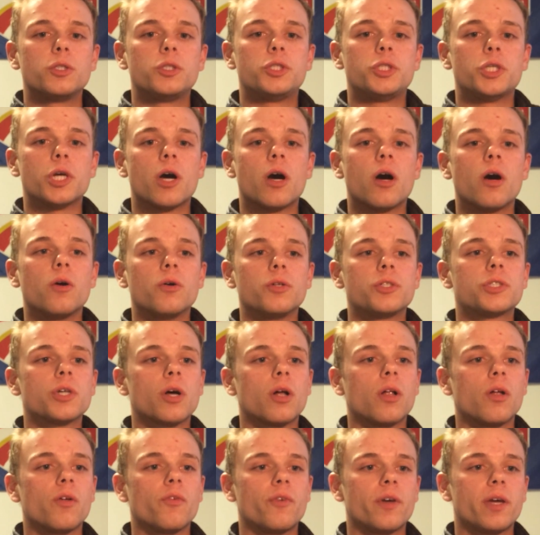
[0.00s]
Joe
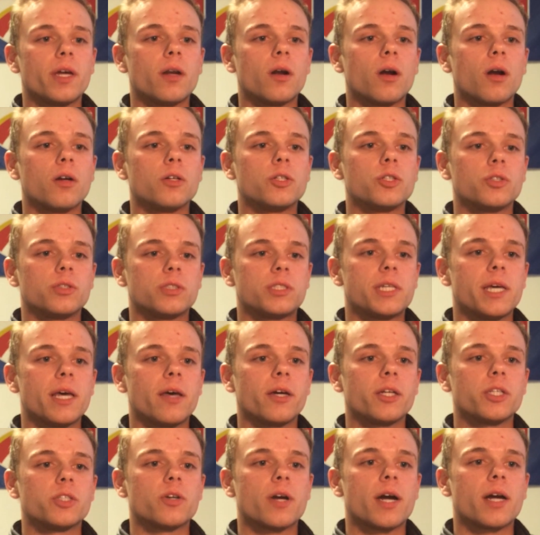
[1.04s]
Sullivan, our
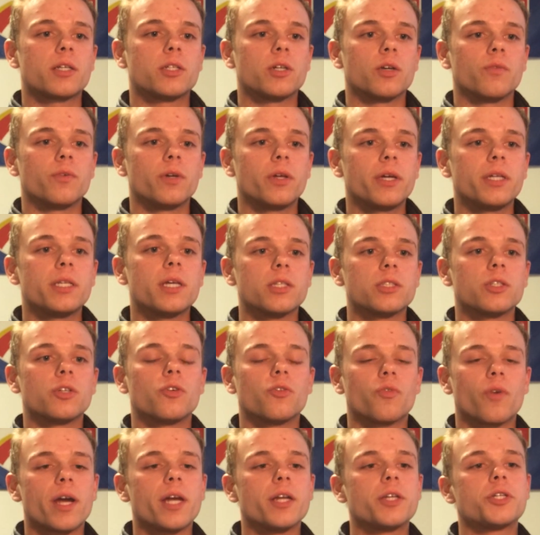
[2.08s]
sailing director, really does a
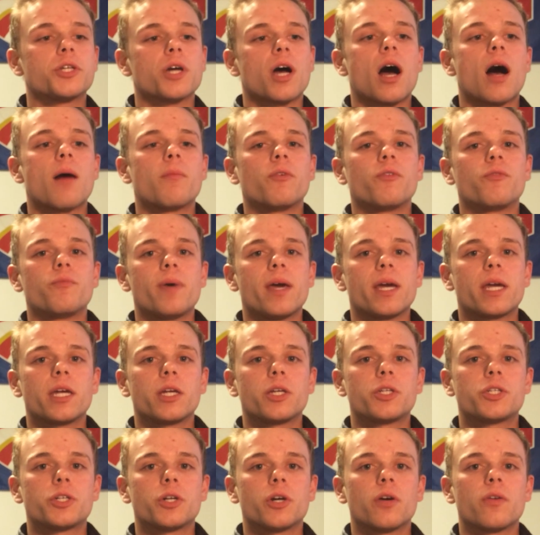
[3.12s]
great job of
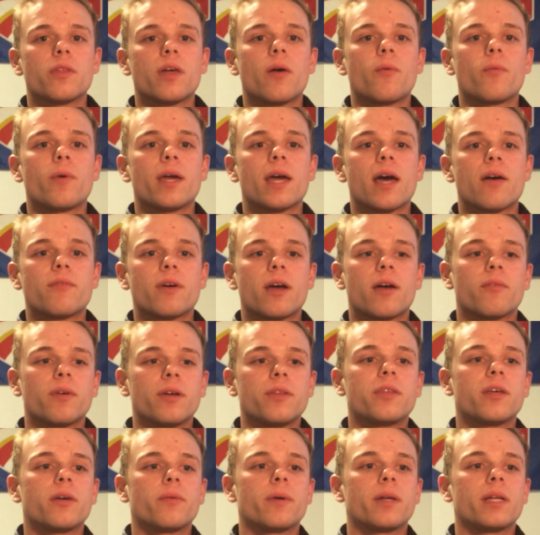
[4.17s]
making sure that we have
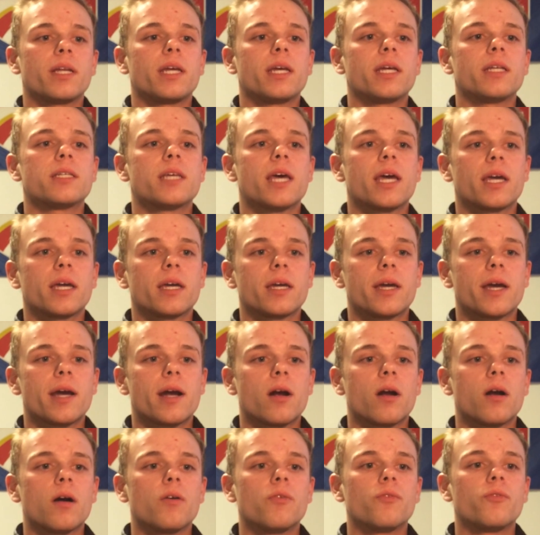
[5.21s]
everything we need taken
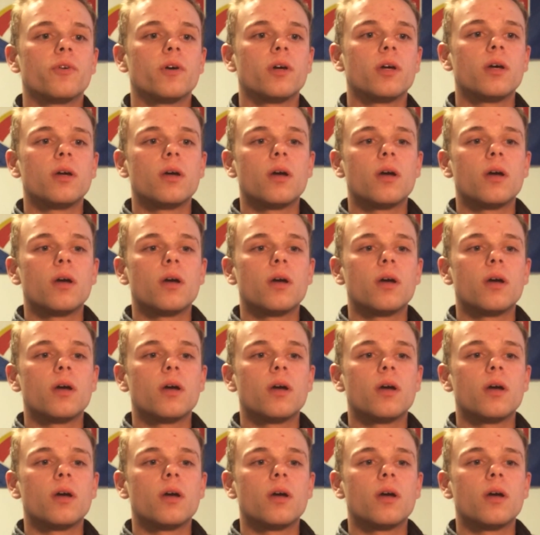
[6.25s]
care of,